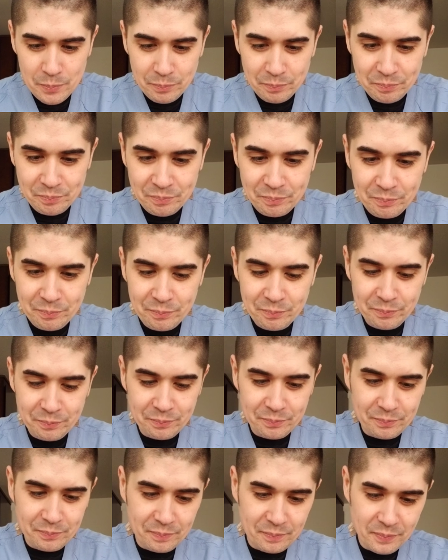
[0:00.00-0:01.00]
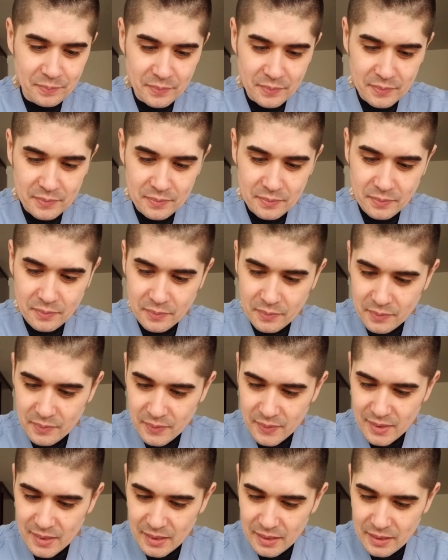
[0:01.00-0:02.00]

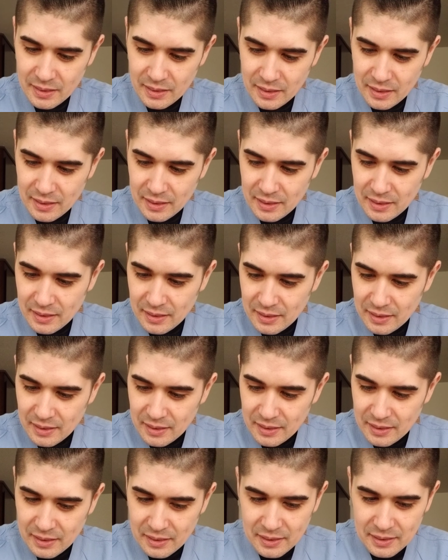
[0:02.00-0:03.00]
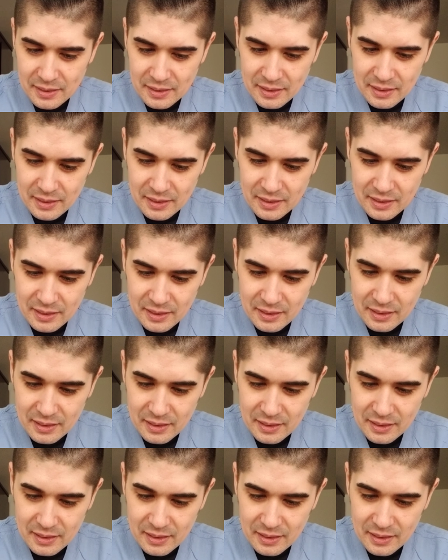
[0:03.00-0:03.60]
No one is speaking in this clip.